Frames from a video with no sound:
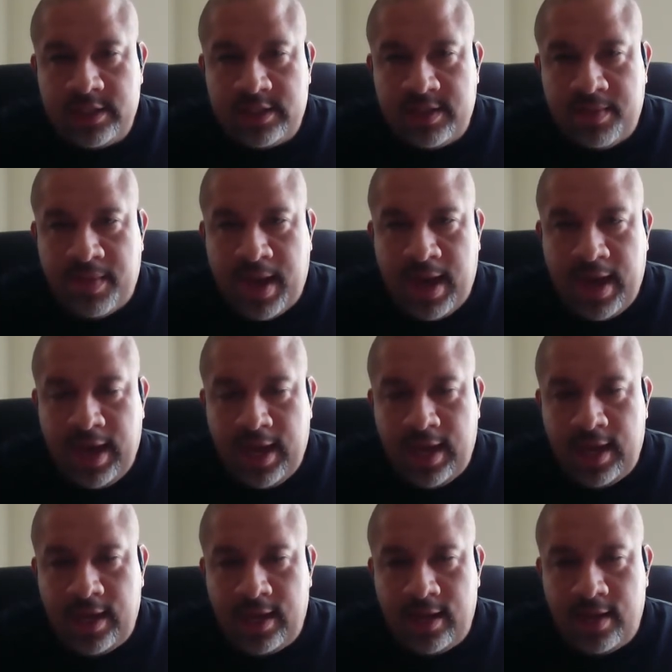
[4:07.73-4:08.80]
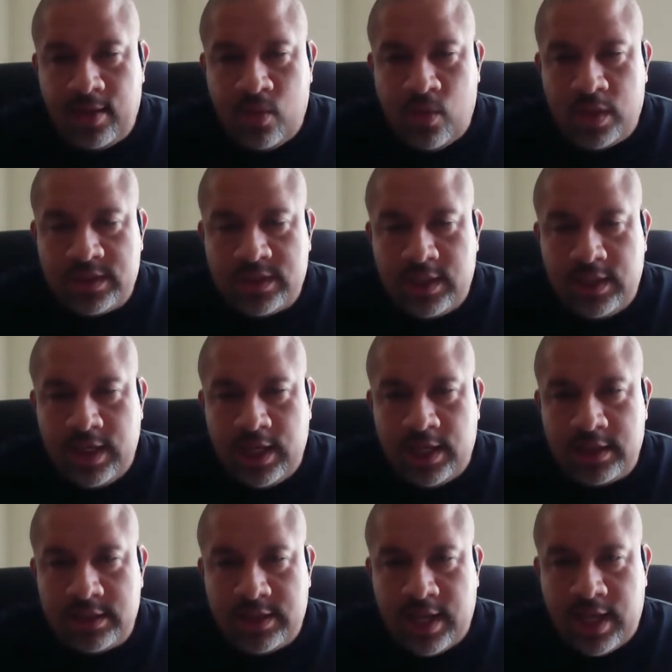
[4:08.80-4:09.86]
is in my hand once the deal
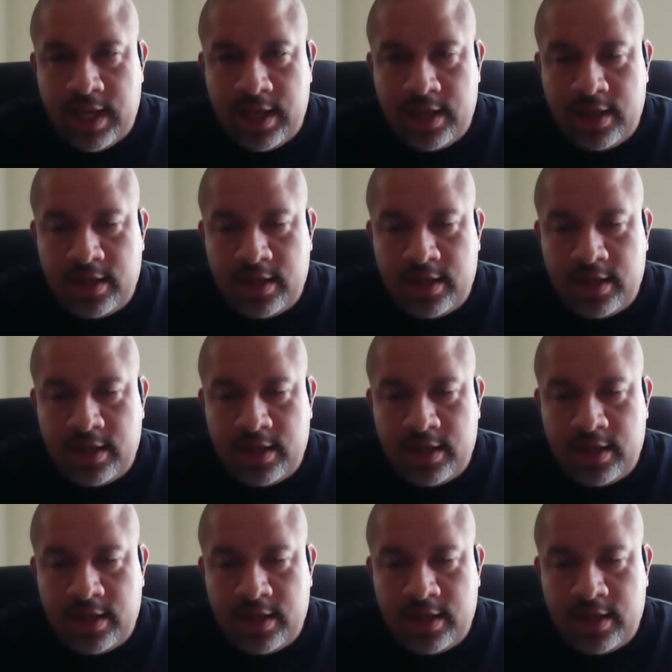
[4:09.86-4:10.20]
is done.